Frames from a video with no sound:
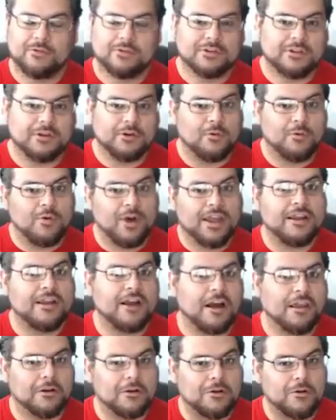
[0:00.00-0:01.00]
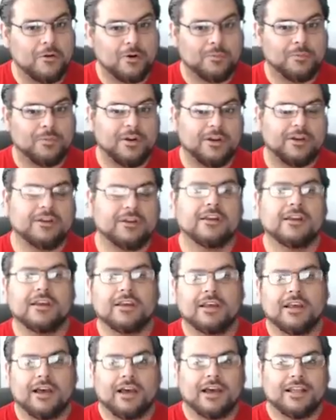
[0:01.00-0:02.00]
a, a white collar corporate
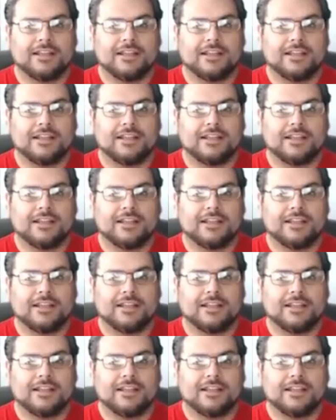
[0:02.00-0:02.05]
Uh,